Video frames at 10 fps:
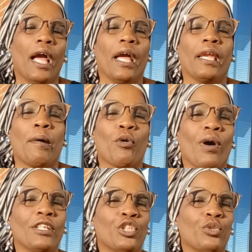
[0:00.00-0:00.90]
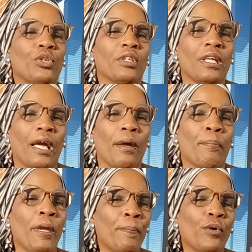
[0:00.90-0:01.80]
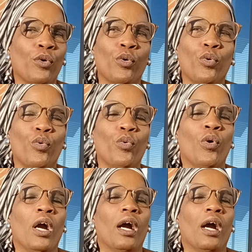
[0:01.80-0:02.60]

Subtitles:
and I'm quite sure that people who